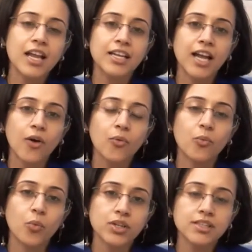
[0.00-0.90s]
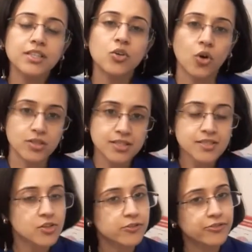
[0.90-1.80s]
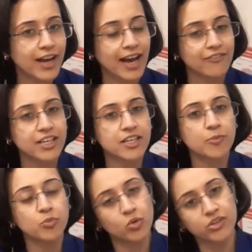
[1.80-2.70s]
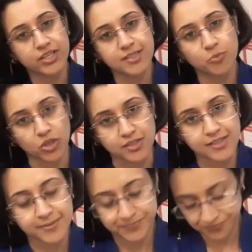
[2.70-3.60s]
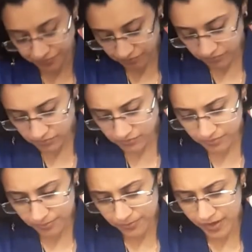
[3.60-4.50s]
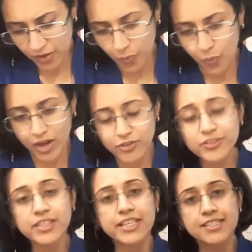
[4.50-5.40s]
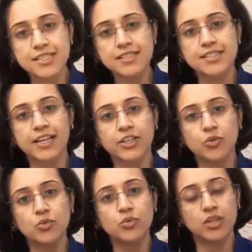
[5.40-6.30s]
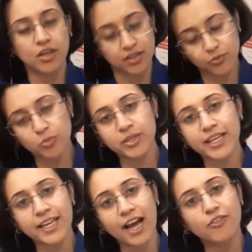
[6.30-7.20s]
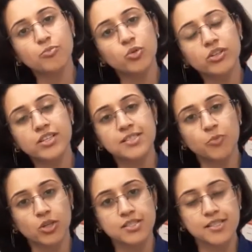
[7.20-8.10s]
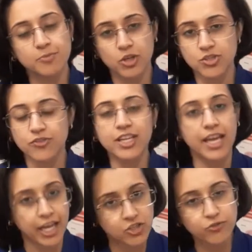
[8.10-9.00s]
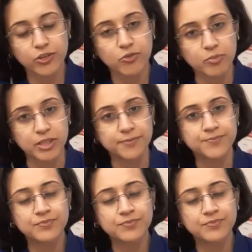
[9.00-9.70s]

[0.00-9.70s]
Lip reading: Now, what are the causes of having a poor response? One of the reasons that a woman can have a poor response is because of the age of the woman.